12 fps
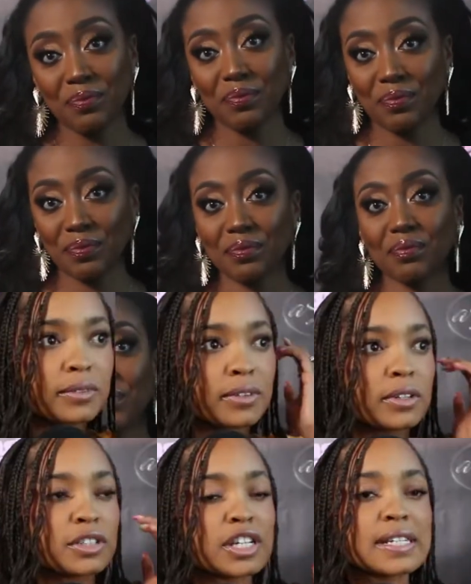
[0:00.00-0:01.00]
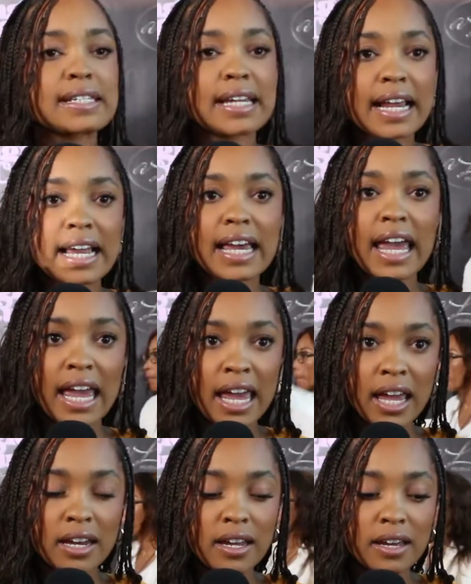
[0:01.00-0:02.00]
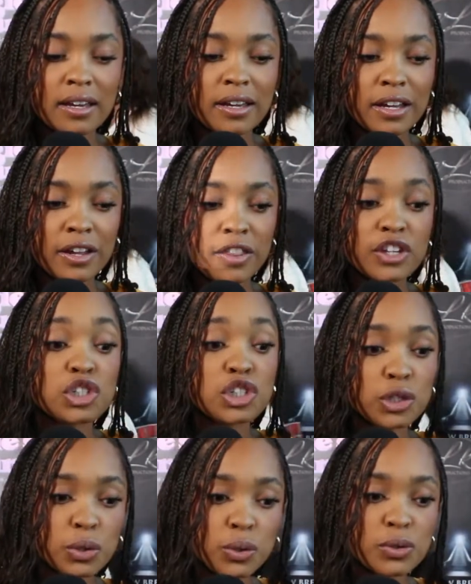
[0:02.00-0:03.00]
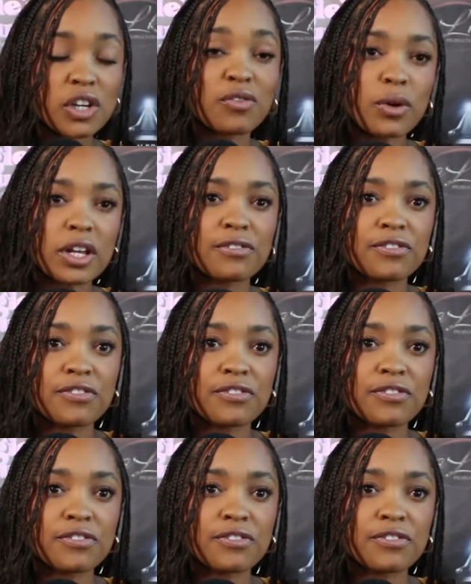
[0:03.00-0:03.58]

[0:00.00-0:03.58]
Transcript: like just sitting in the shoes of what it